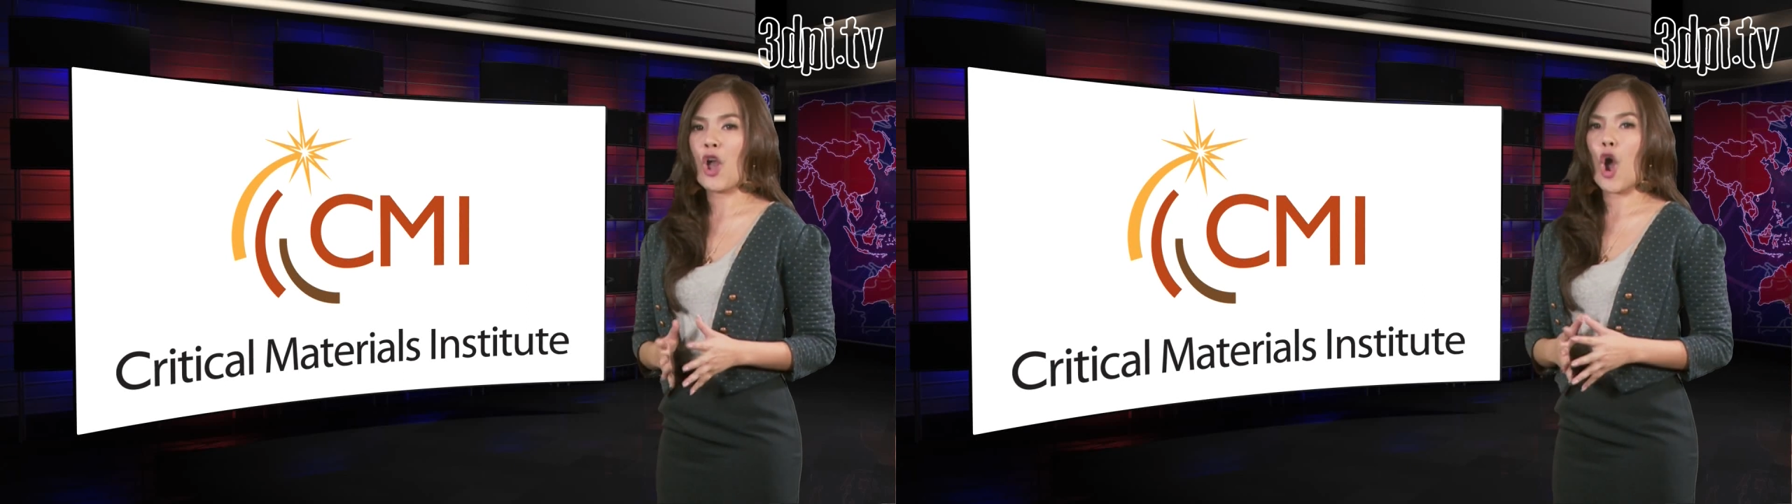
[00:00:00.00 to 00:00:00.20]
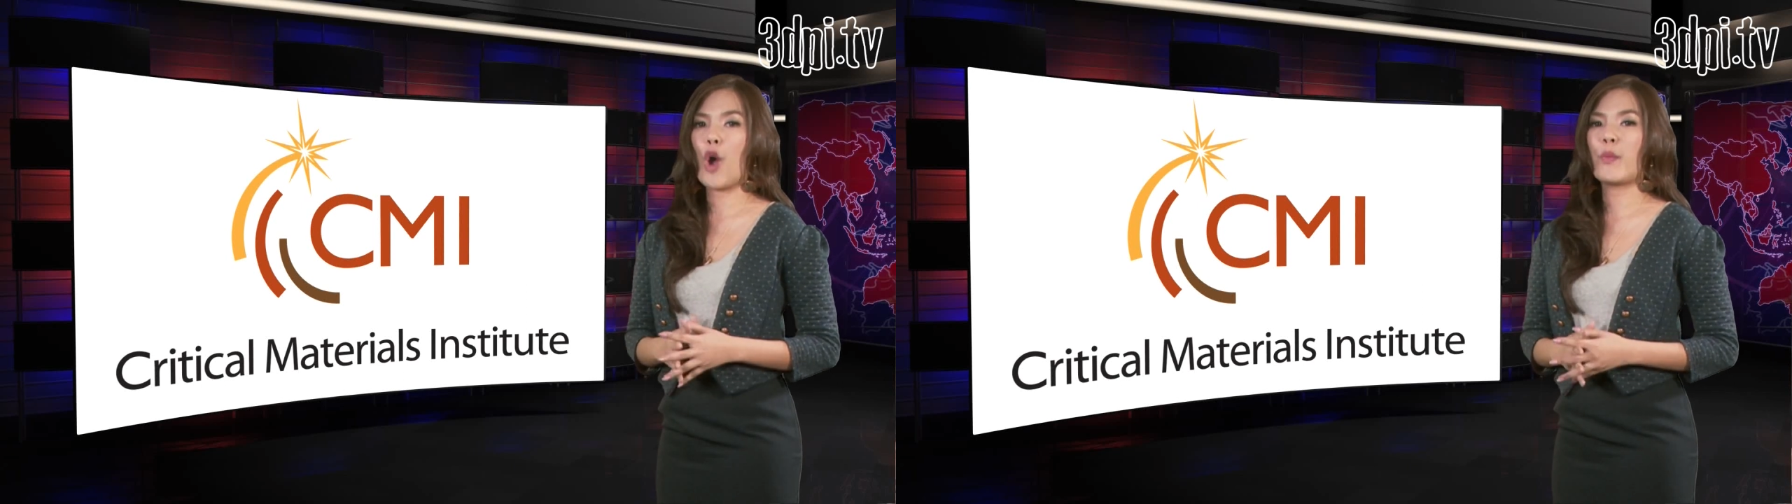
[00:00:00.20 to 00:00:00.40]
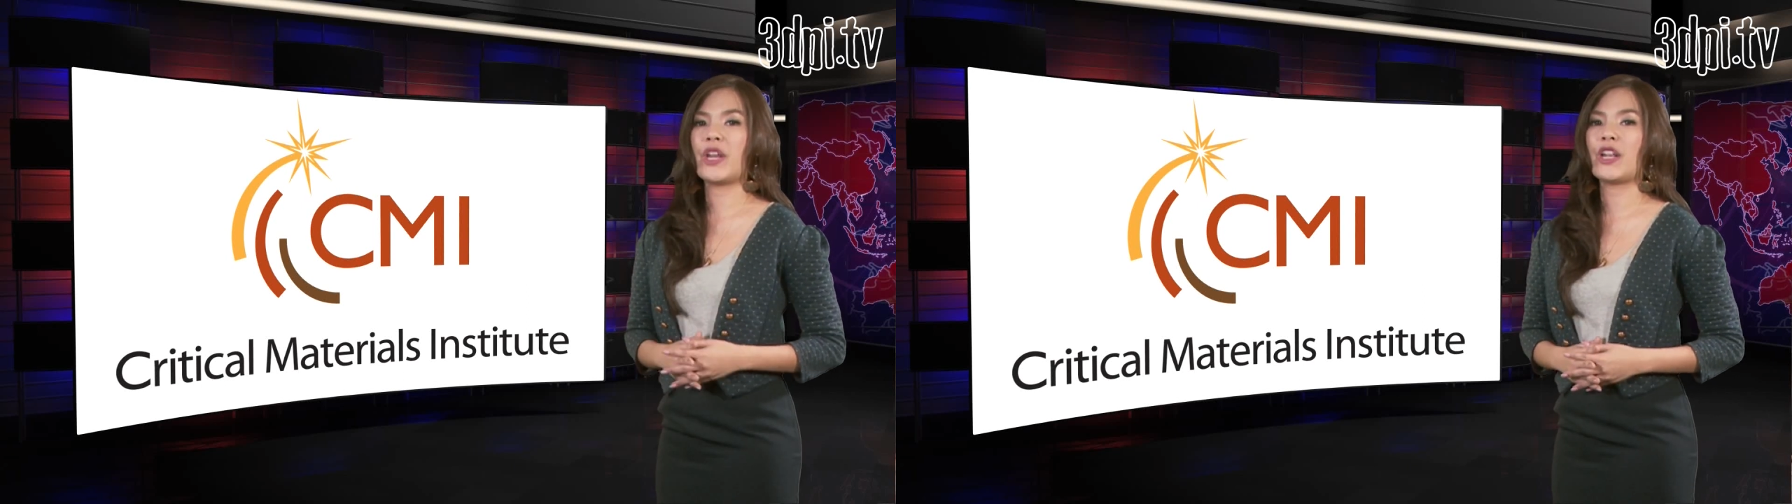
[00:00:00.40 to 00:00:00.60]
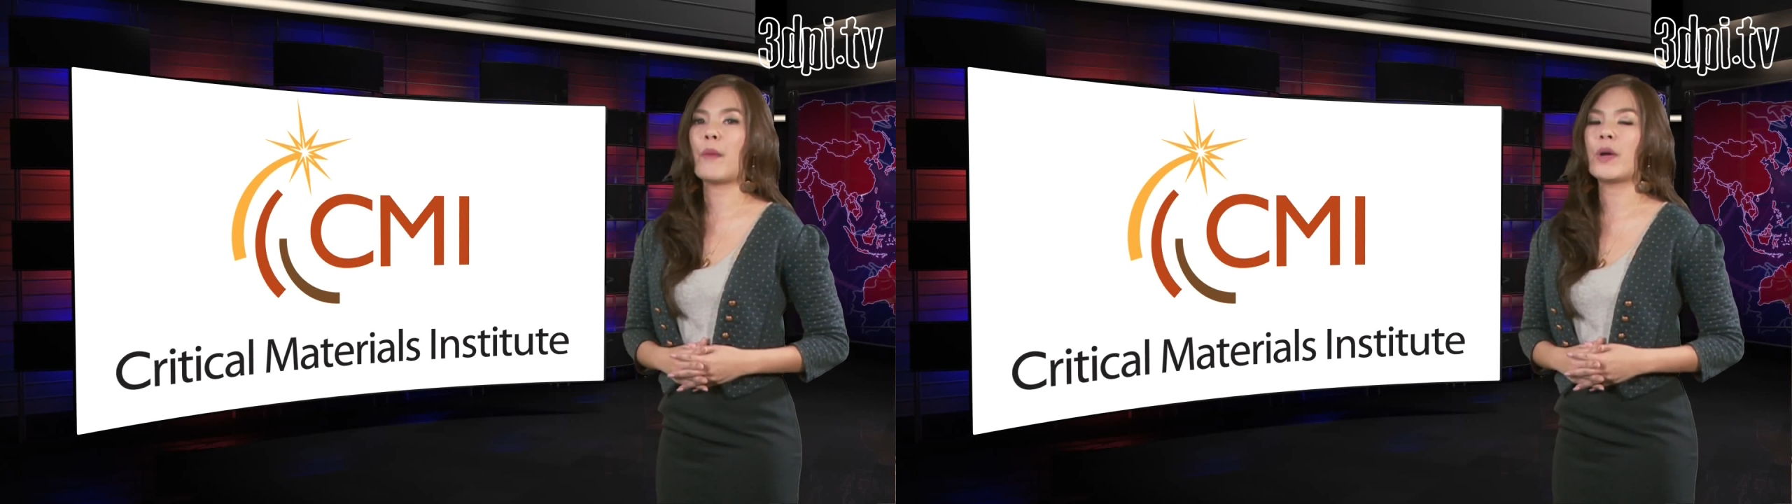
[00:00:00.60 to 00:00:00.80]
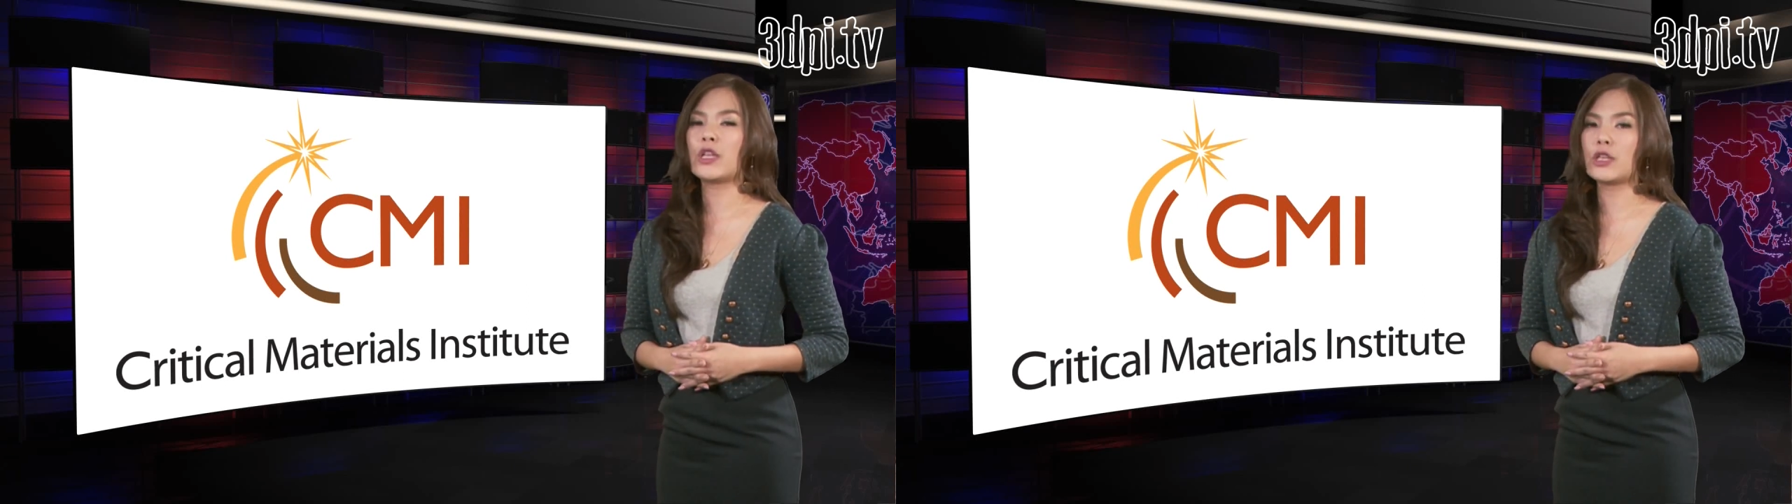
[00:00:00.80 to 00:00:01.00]
opening
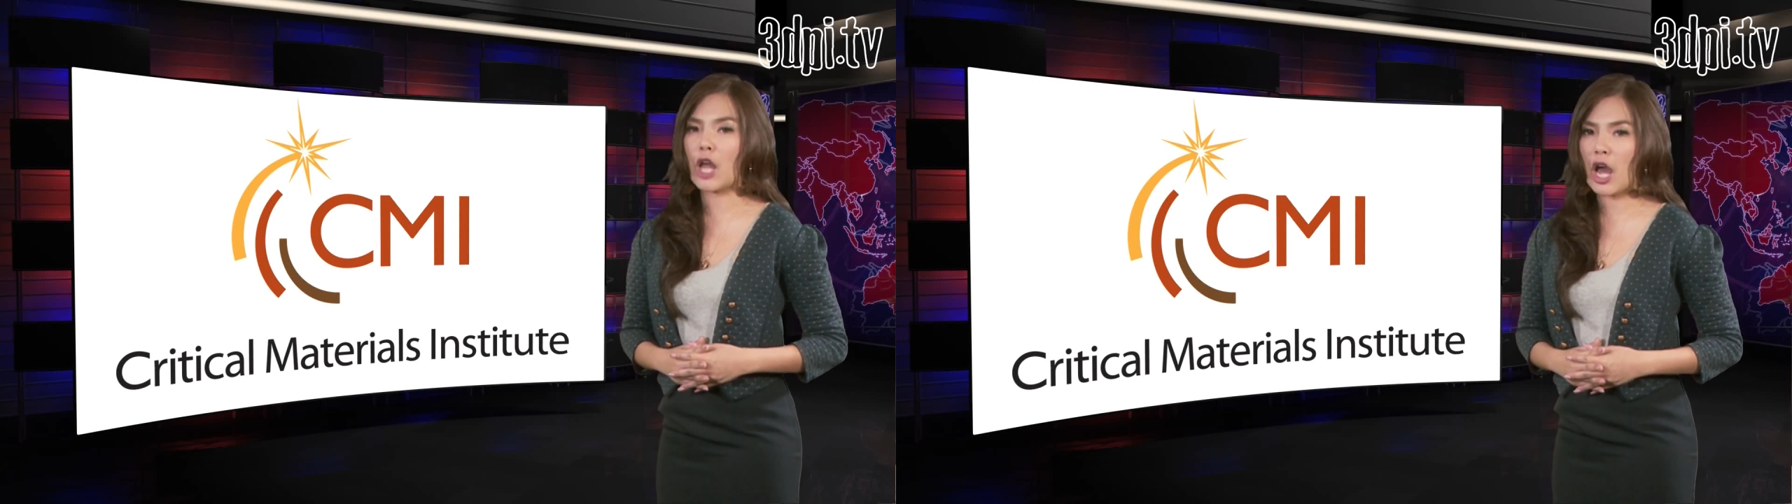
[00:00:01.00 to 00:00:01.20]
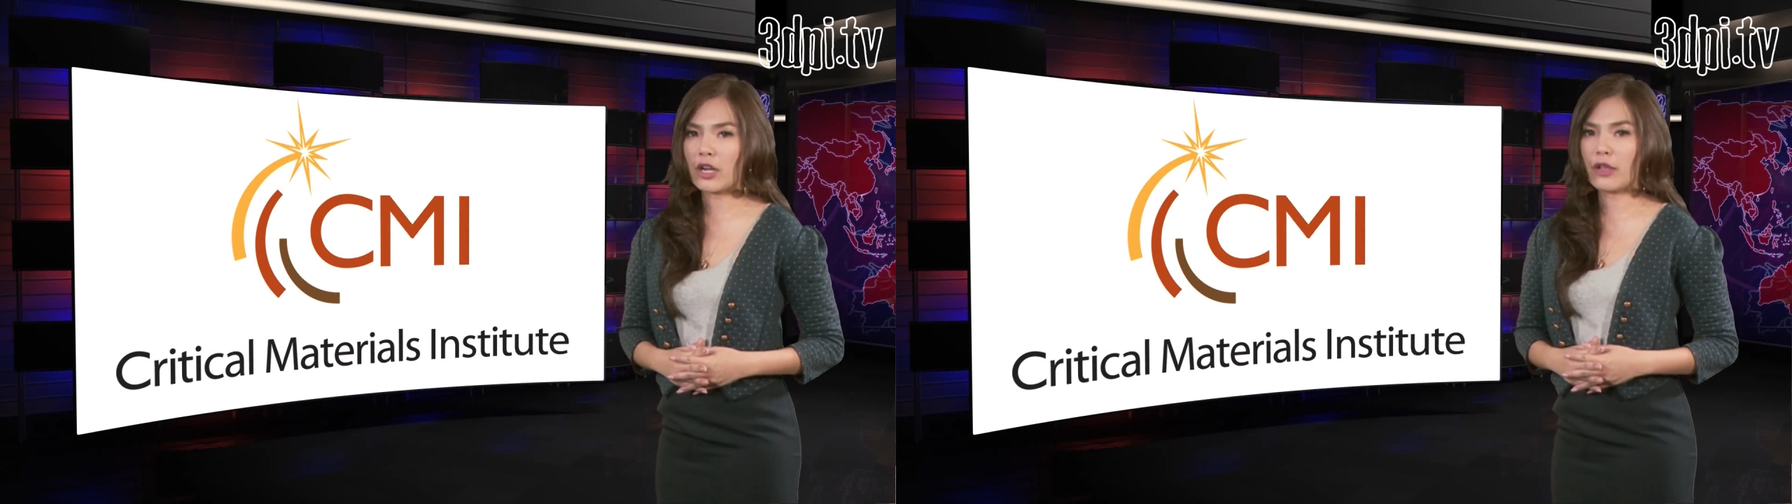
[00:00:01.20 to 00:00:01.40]
up a lot